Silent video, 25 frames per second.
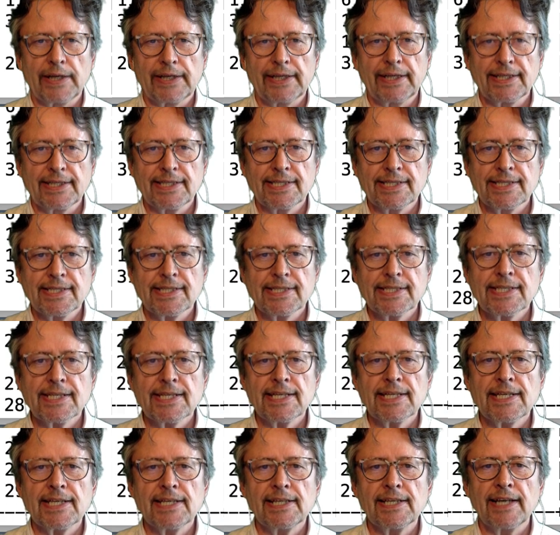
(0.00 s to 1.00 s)
can
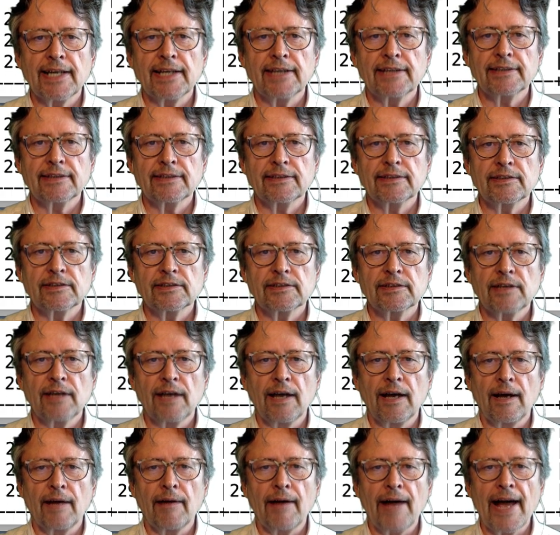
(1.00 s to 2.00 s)
see that
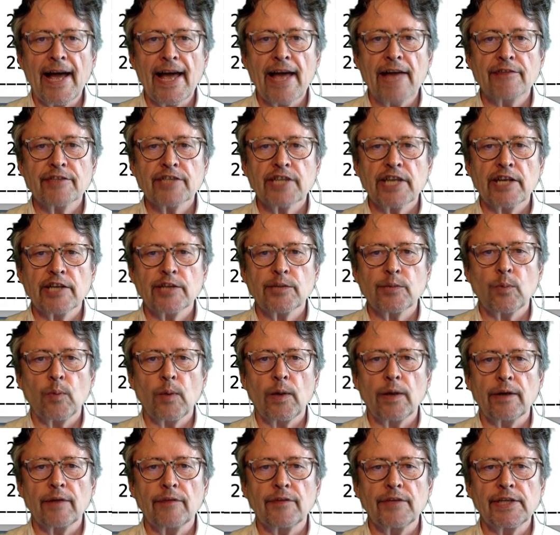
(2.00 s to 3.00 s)
I have changed
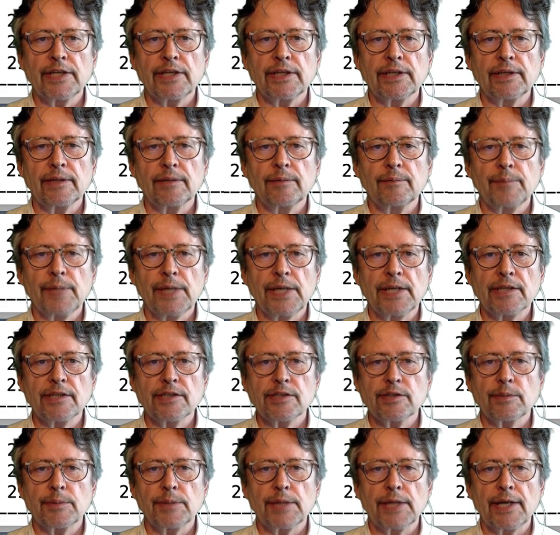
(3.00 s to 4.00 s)
one of the pins
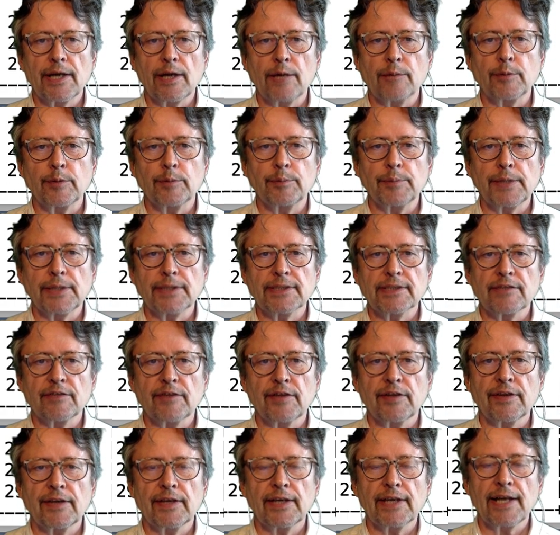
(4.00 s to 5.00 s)
to be an output pins.
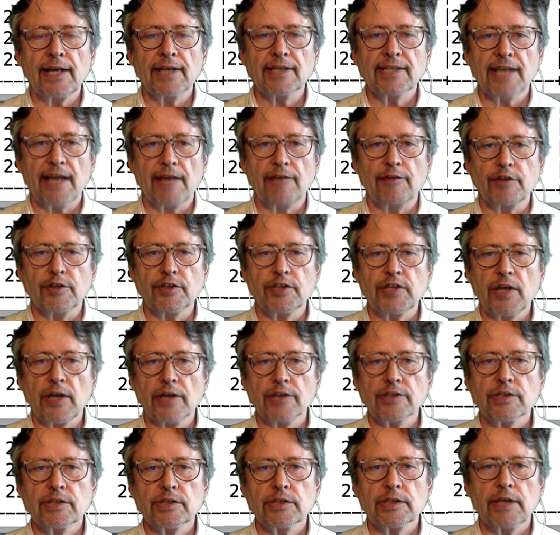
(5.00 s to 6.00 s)
Everything else I haven't
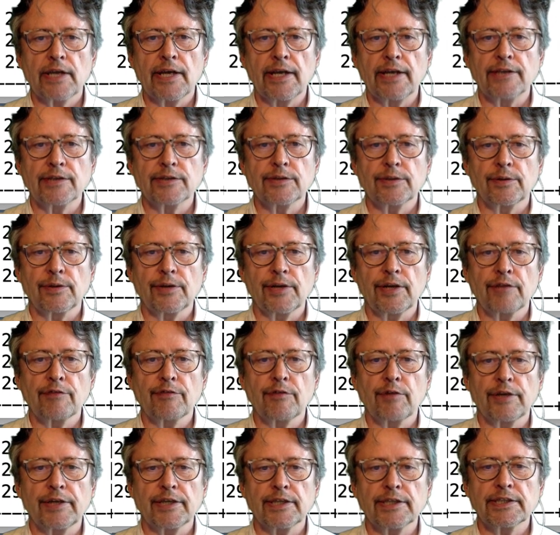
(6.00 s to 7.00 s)
touched, and so
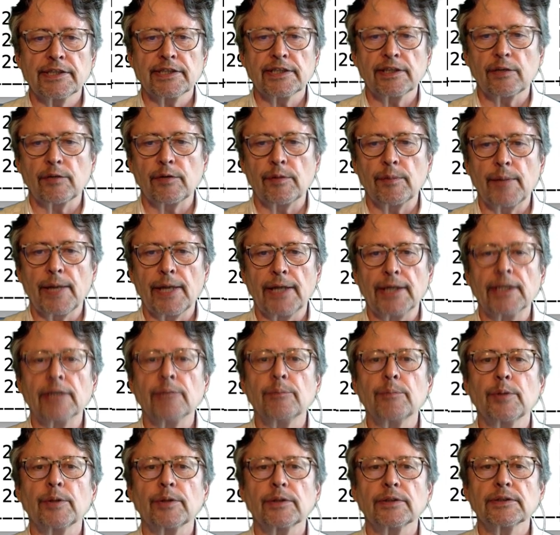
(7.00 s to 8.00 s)
therefore they still remain
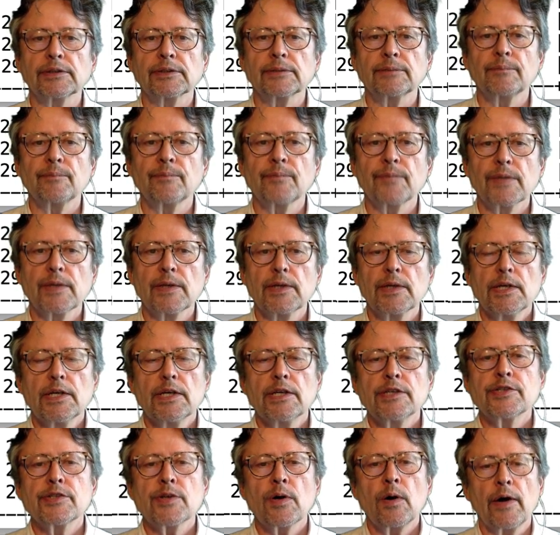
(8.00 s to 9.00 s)
inputs.
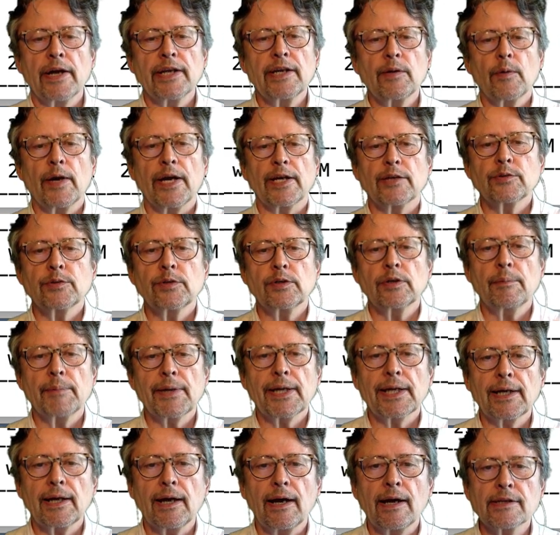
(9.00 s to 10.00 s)
So anyway, 2
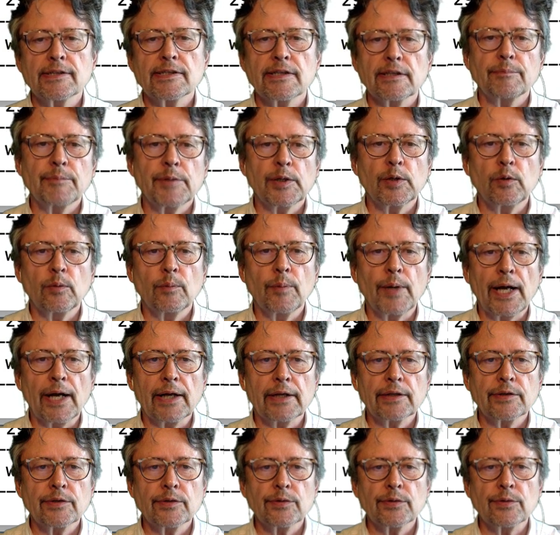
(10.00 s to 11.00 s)
command lines. Let me go
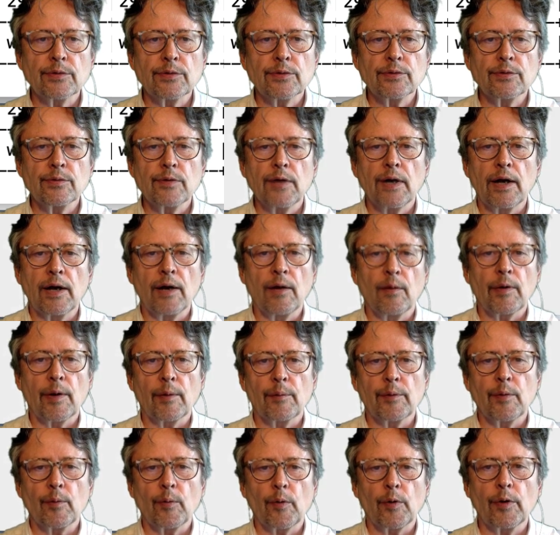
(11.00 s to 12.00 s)
back to where
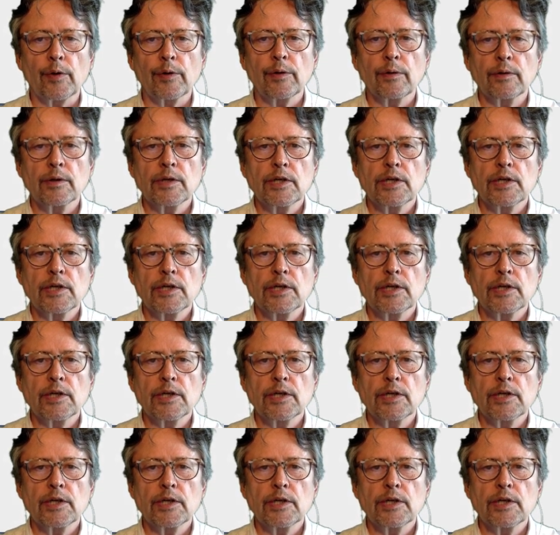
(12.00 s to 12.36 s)
we were.